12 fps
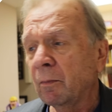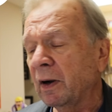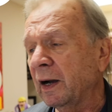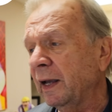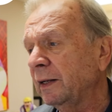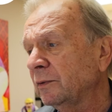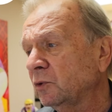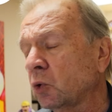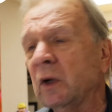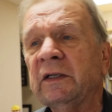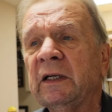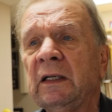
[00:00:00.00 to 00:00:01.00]
by
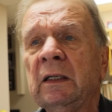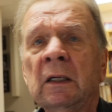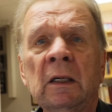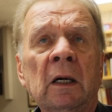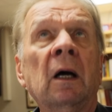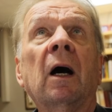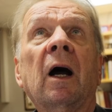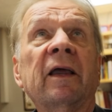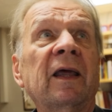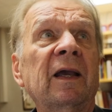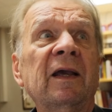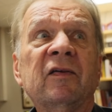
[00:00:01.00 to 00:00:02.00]
20,
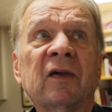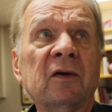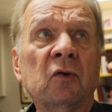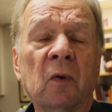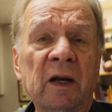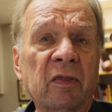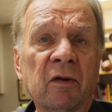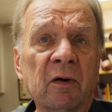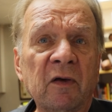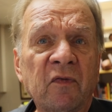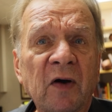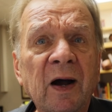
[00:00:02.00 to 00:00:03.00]
I think he said
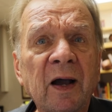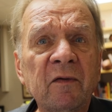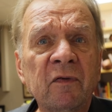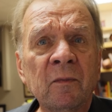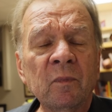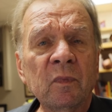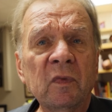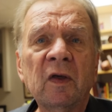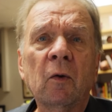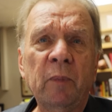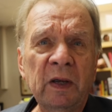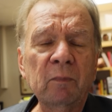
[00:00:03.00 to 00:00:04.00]
2035,
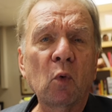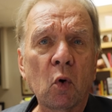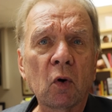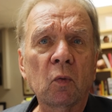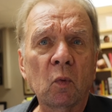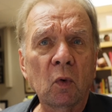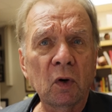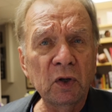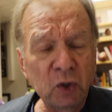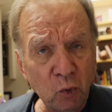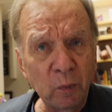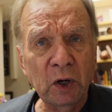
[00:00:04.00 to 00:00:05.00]
there'll be more
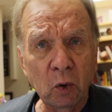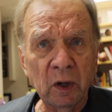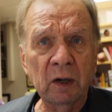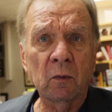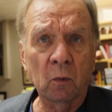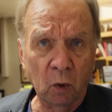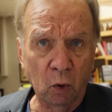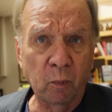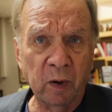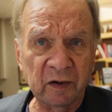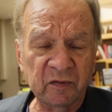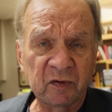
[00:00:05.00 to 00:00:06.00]
humanoid
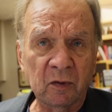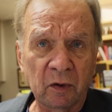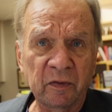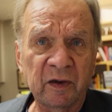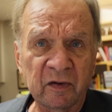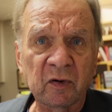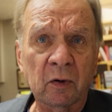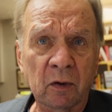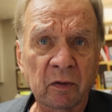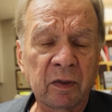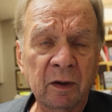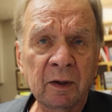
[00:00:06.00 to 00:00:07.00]
robots on this
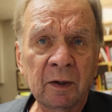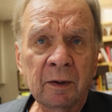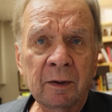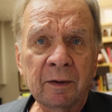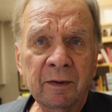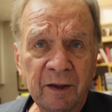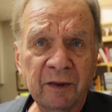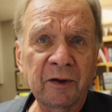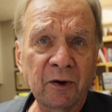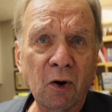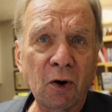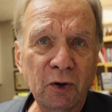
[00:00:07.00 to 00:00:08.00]
earth than
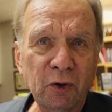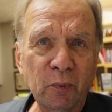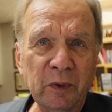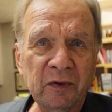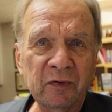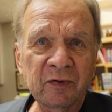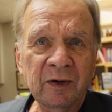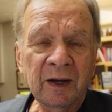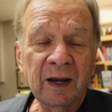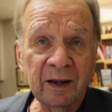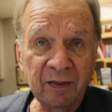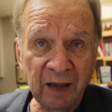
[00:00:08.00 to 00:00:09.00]
there are humans.
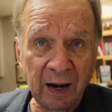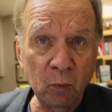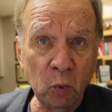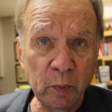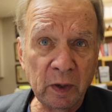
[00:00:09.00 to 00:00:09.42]
And that will